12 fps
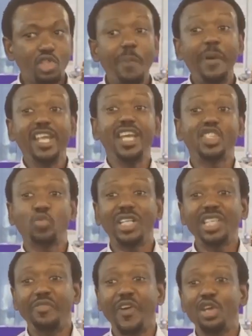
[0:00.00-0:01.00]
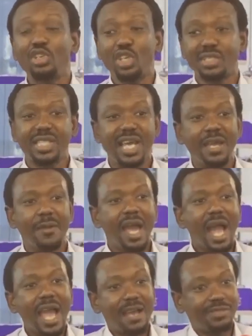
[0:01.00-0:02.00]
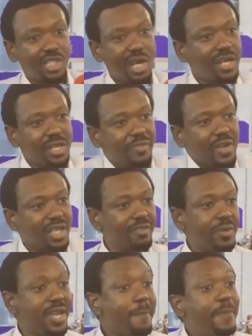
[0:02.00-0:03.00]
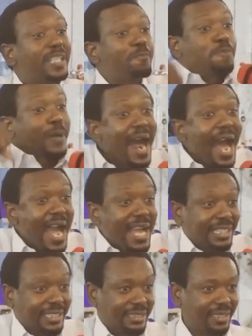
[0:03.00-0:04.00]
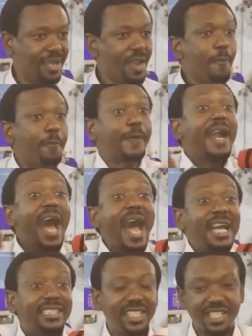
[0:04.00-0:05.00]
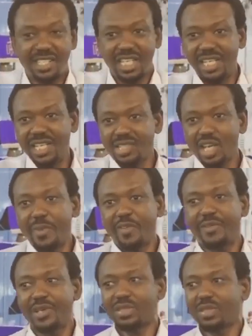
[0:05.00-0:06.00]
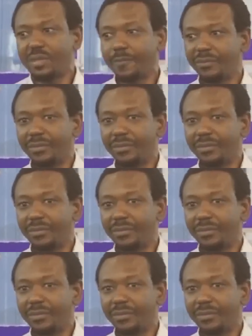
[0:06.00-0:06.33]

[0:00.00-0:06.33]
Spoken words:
Somebody is waiting for you to say, I am sorry, forgive me. But pride is killing some of us.